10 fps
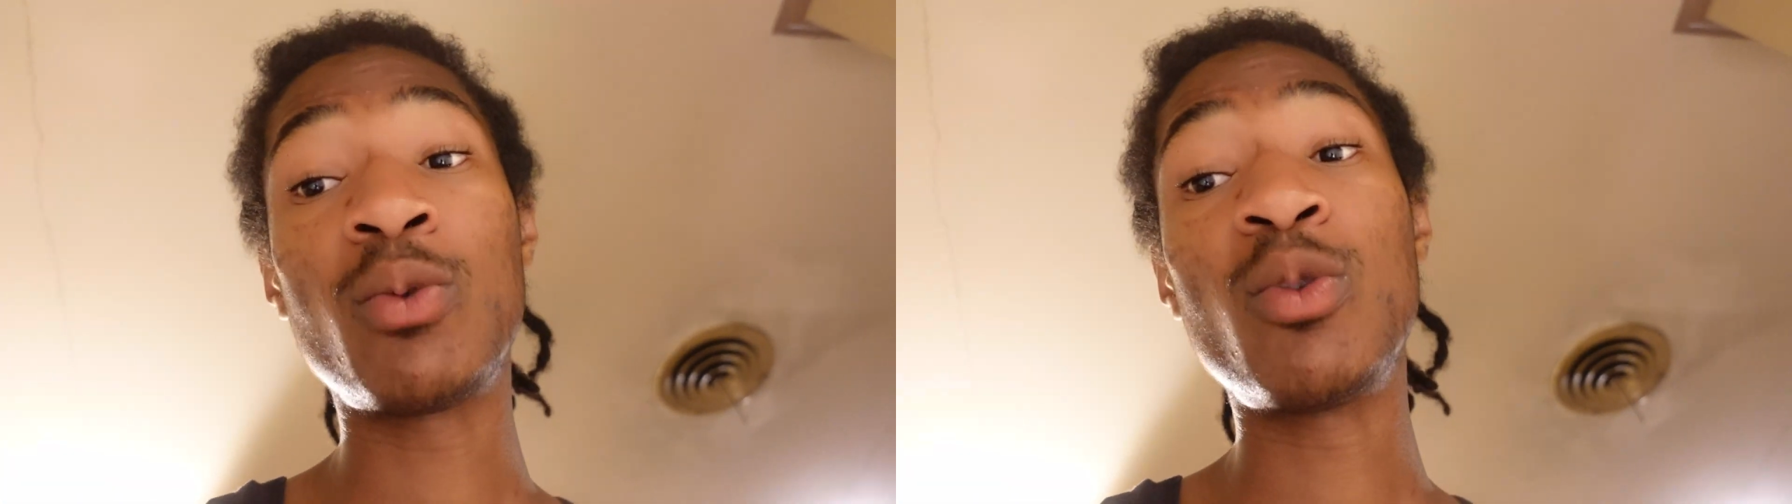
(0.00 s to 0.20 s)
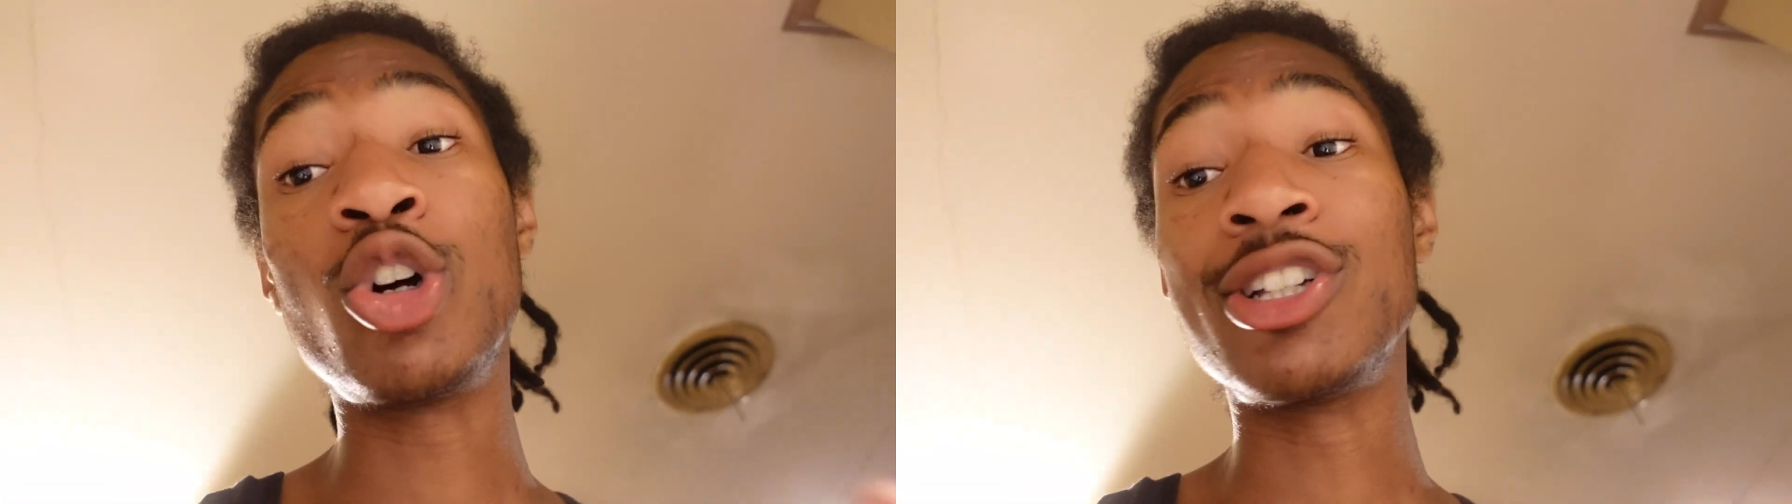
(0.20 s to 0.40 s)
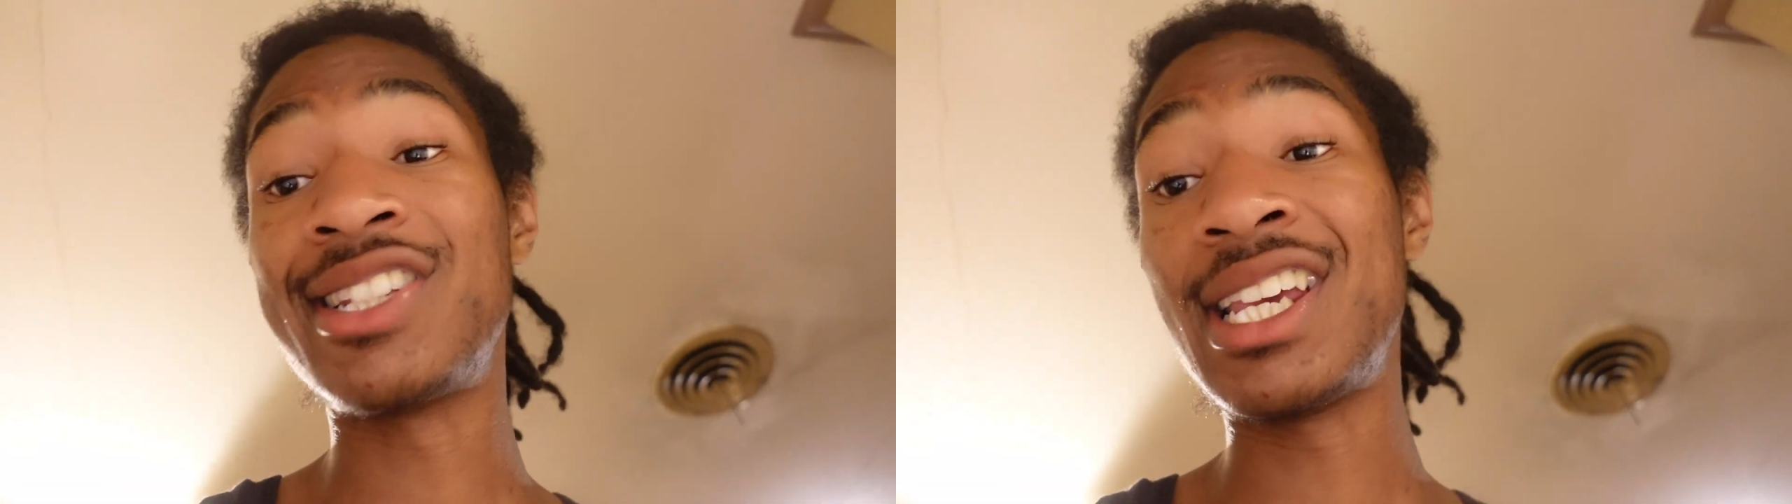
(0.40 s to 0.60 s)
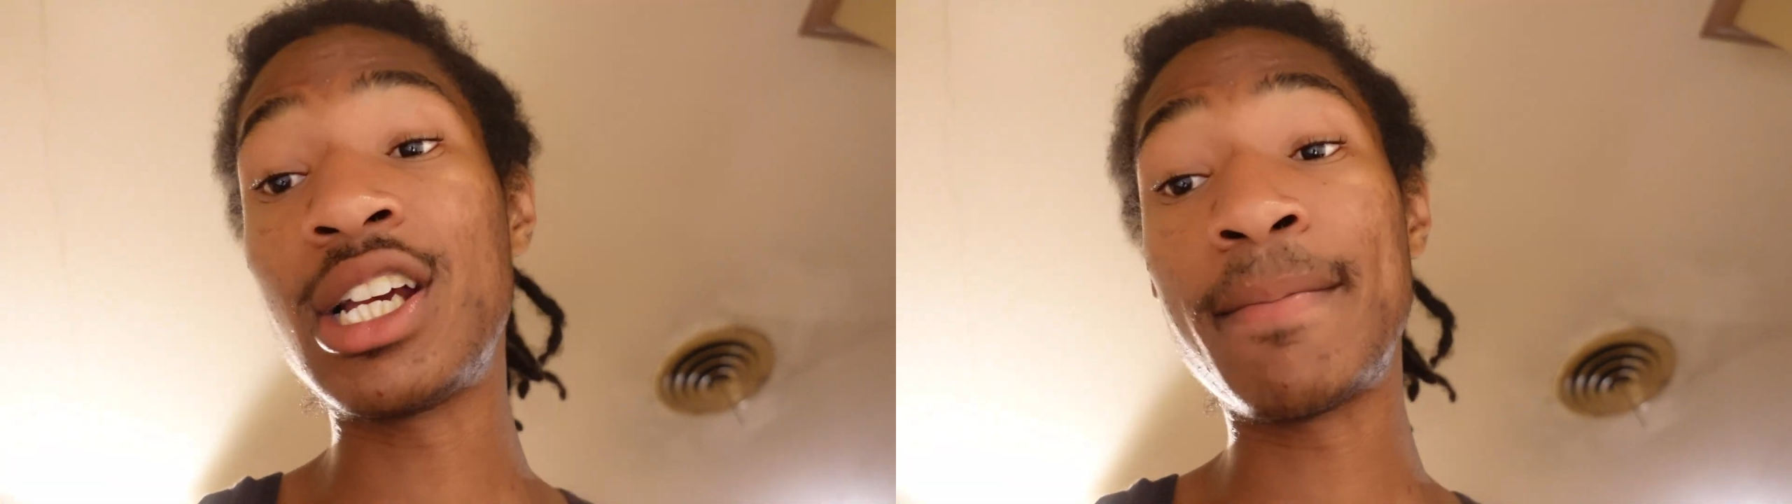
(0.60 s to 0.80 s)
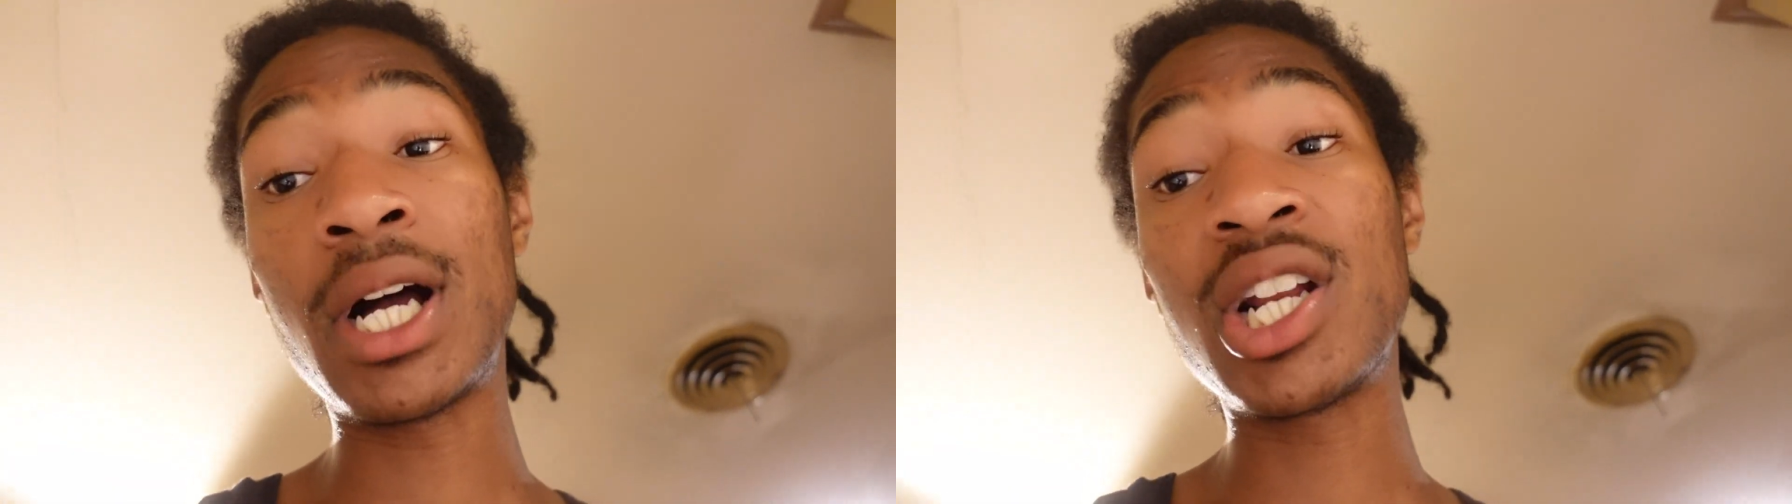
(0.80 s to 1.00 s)
We're gonna take
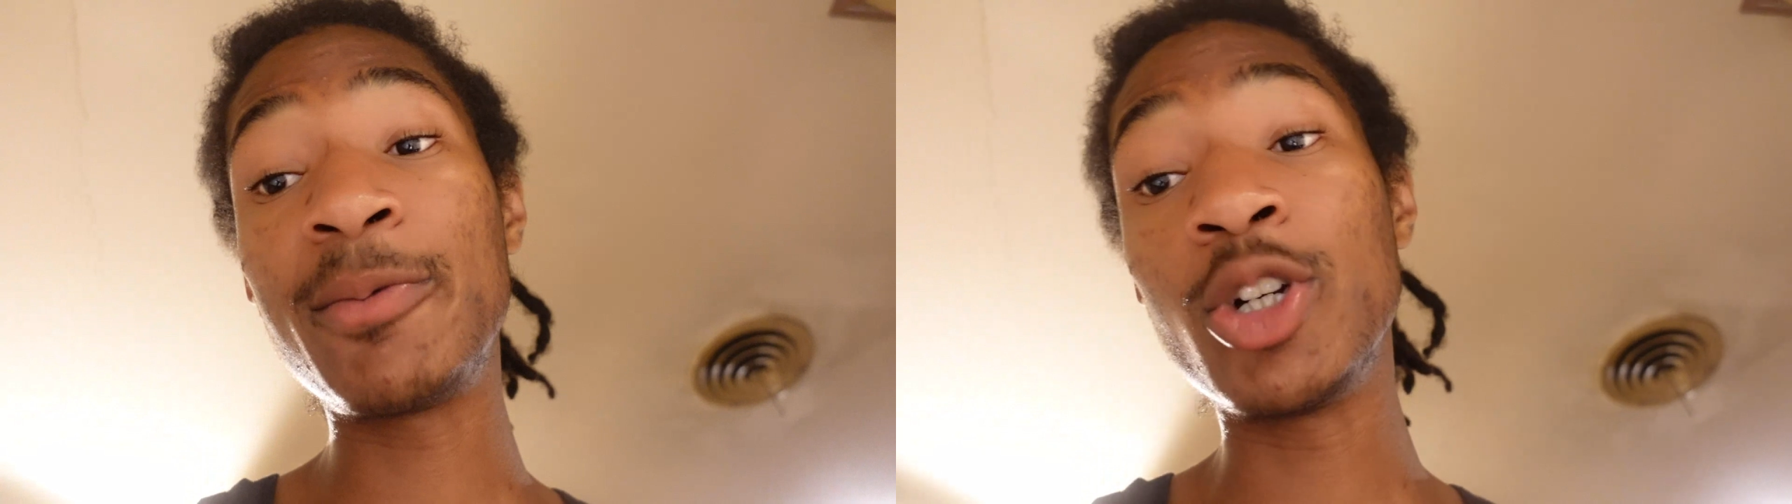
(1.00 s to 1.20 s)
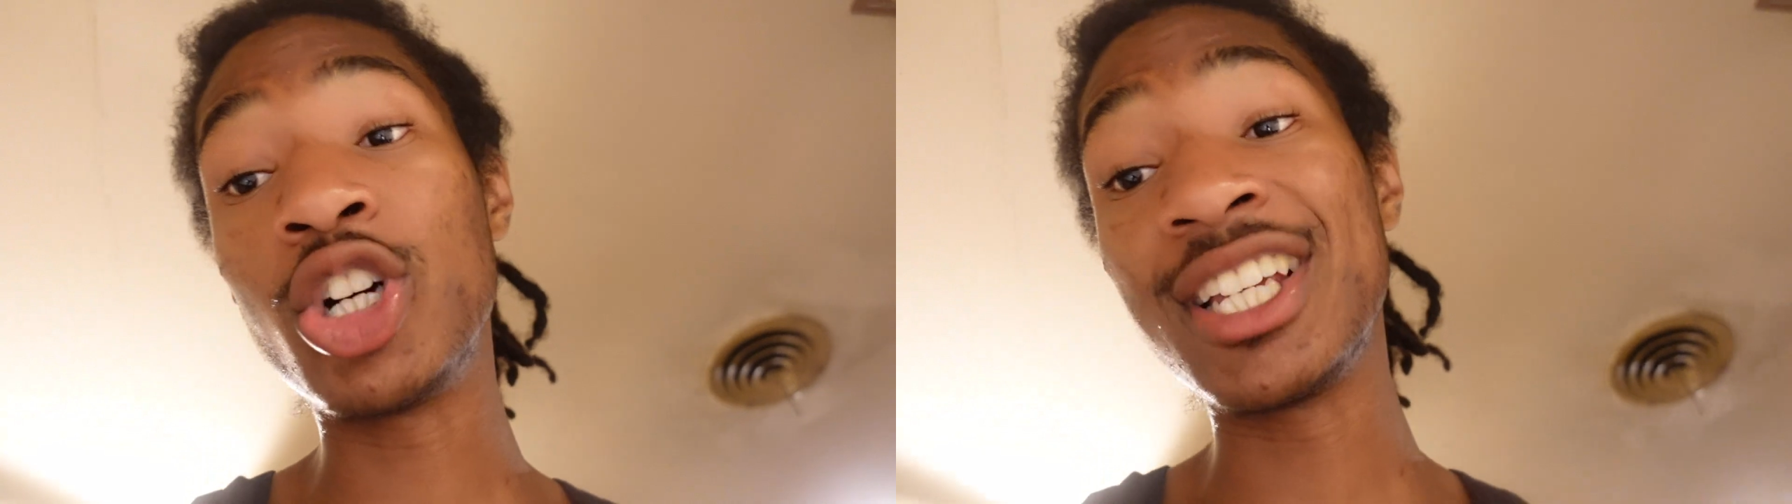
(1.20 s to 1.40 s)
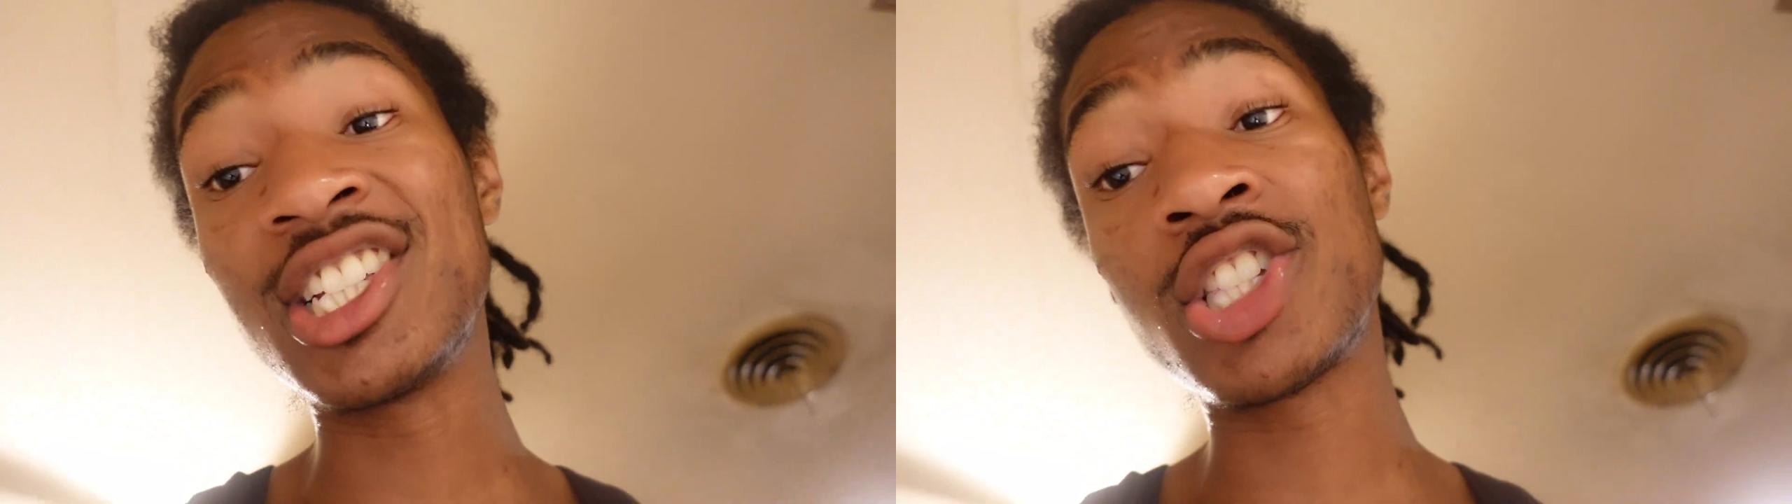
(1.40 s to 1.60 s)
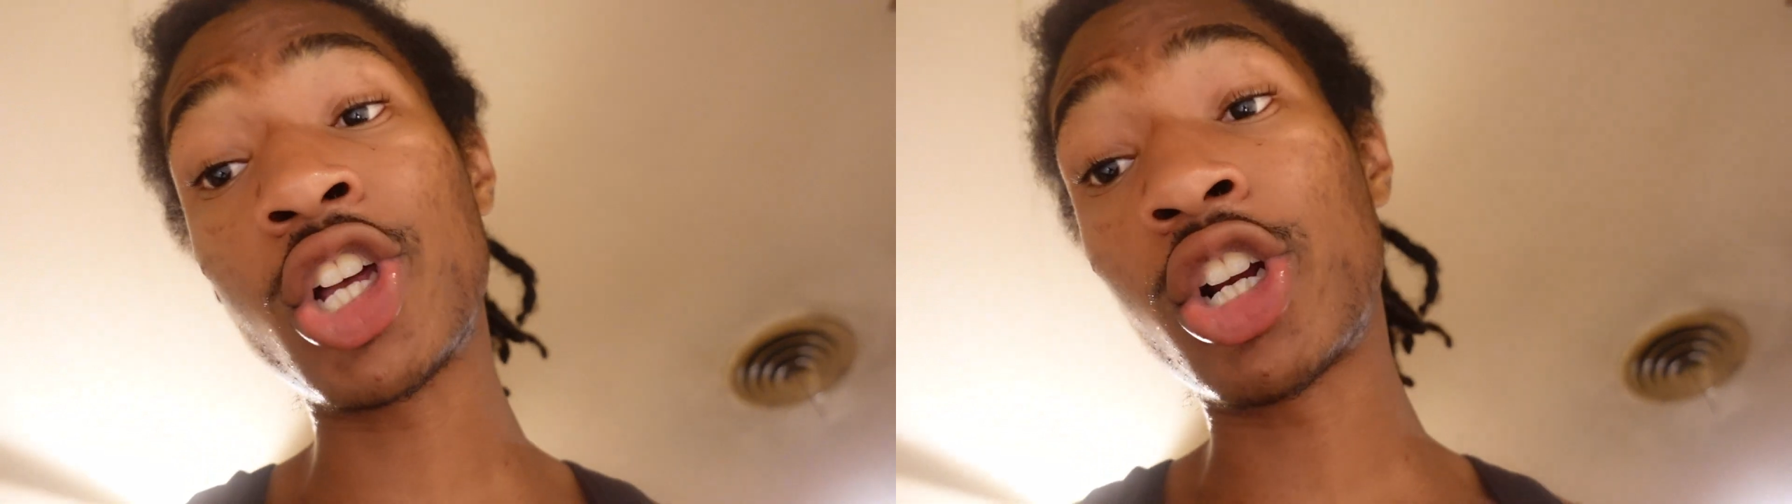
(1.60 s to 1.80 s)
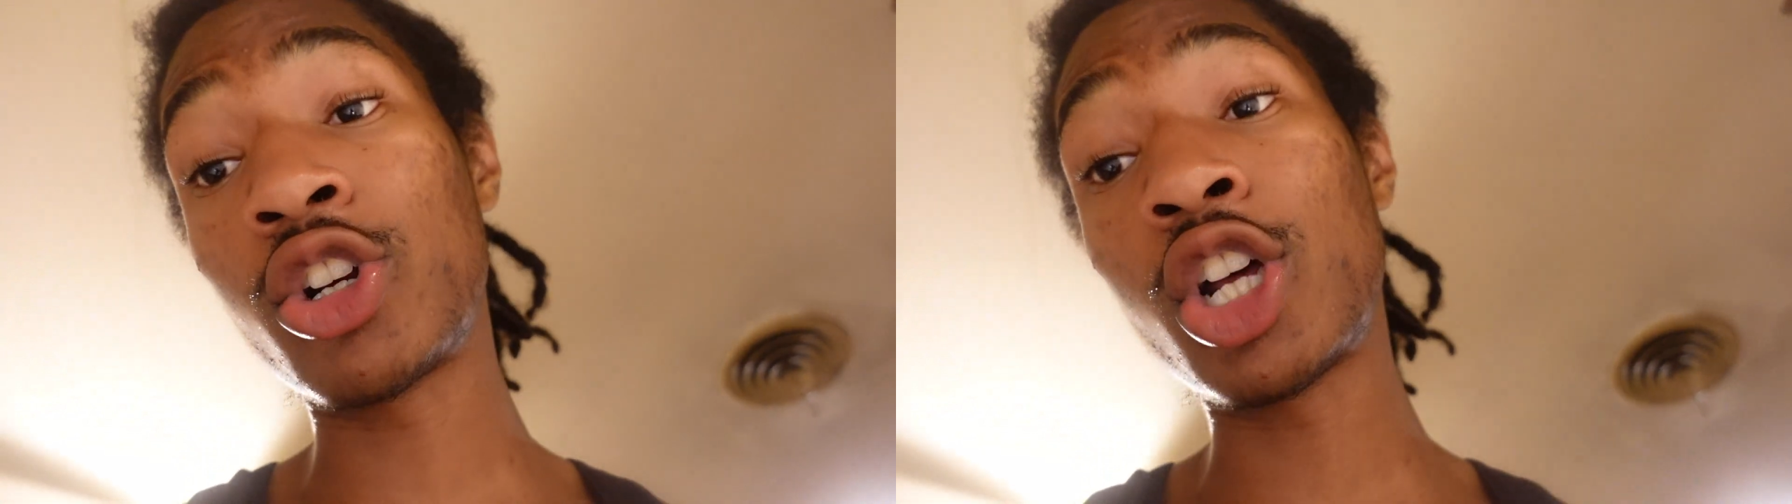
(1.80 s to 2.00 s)
them out and we're gonna get
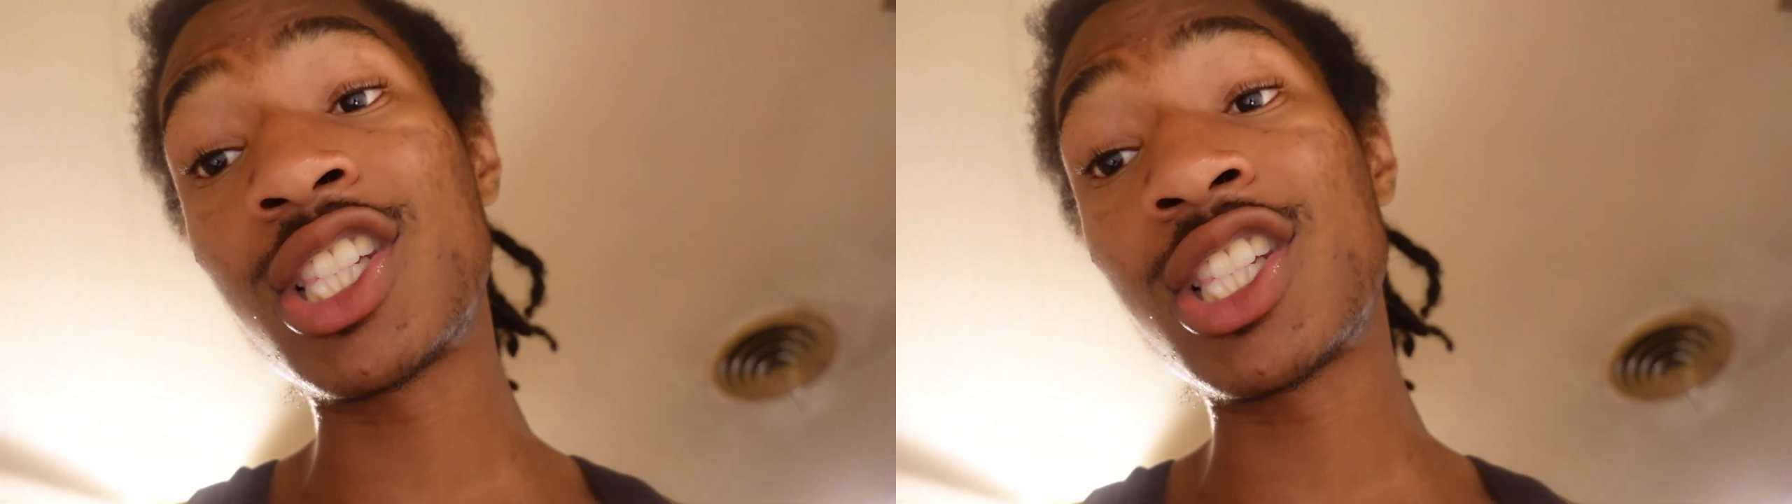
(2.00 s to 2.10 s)
started on